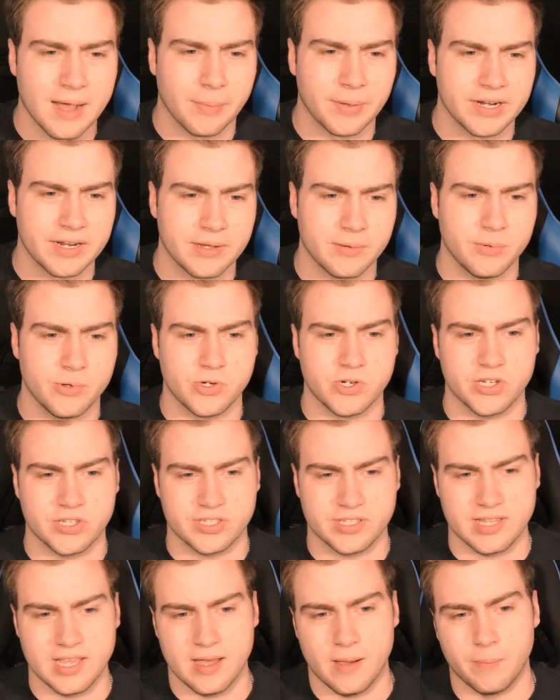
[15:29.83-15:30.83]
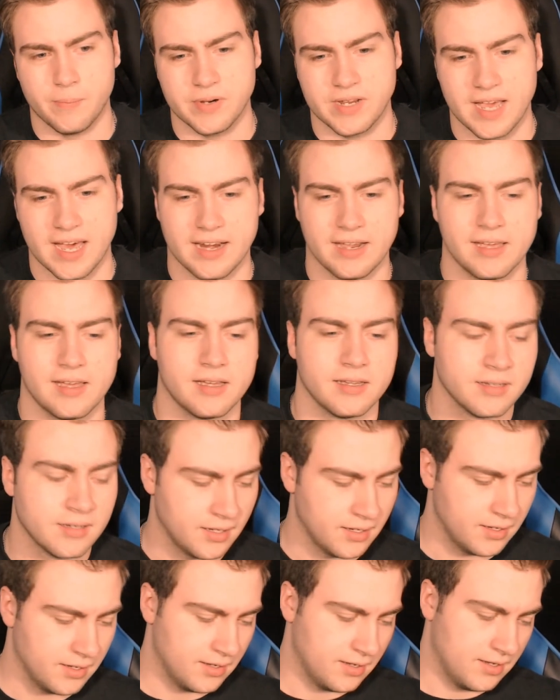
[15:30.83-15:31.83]
Yeah, but it was just them kind
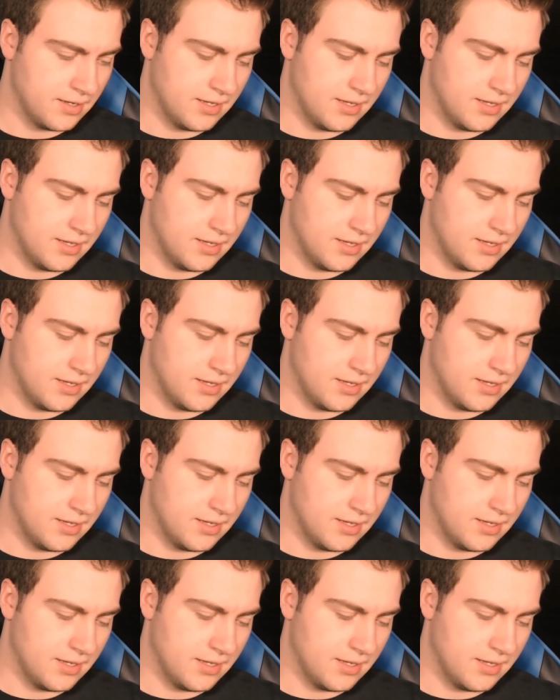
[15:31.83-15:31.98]
of